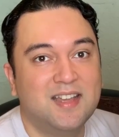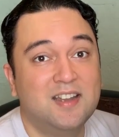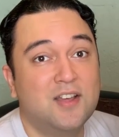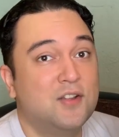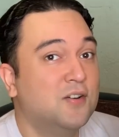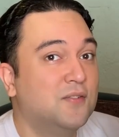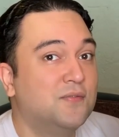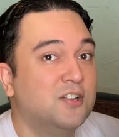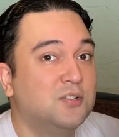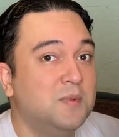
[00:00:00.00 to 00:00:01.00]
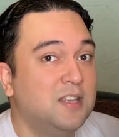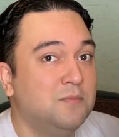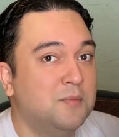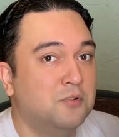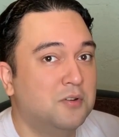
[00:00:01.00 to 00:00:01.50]
and other
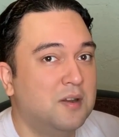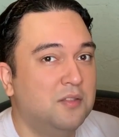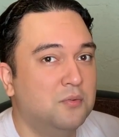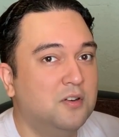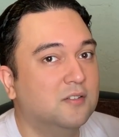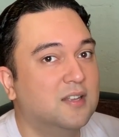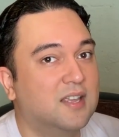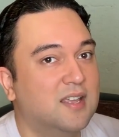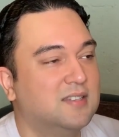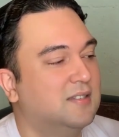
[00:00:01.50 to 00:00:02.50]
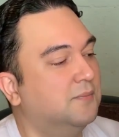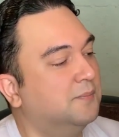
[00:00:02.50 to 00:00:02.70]
French-speaking people around the world, I guess.